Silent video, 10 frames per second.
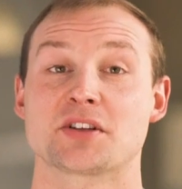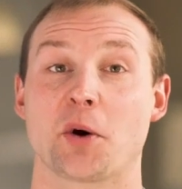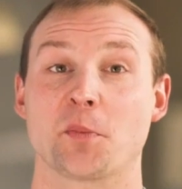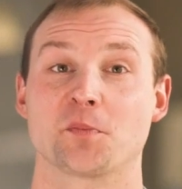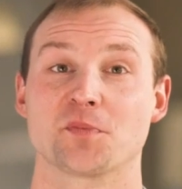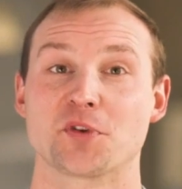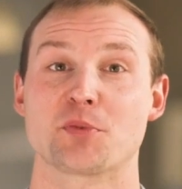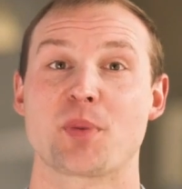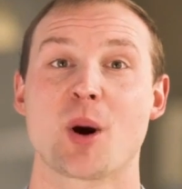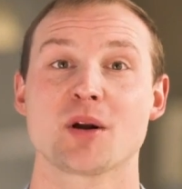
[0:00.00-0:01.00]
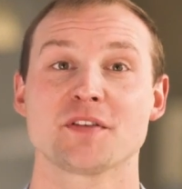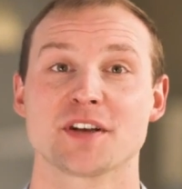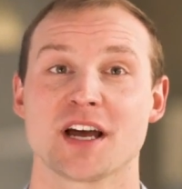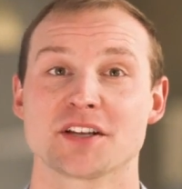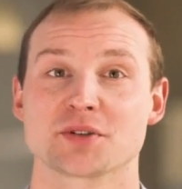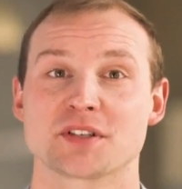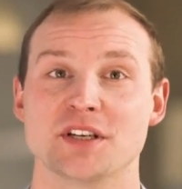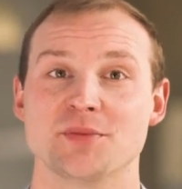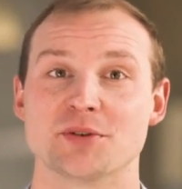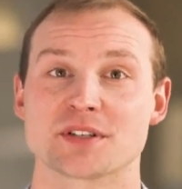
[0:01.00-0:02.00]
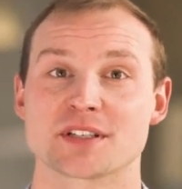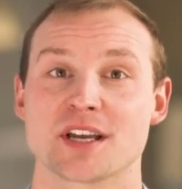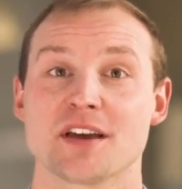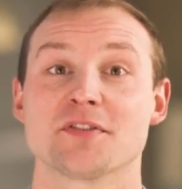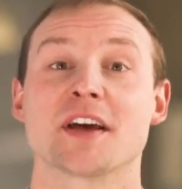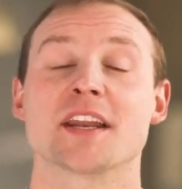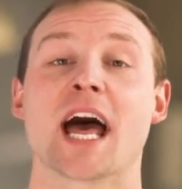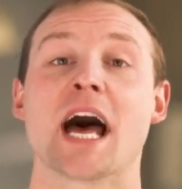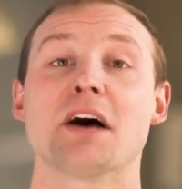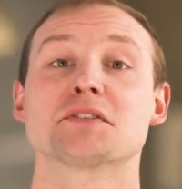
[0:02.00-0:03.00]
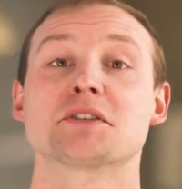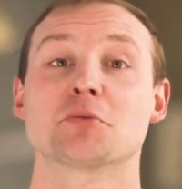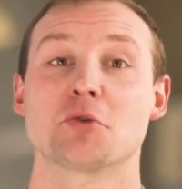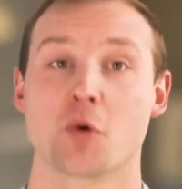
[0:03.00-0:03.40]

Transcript: So, you're part of an agile team using SAFe and have some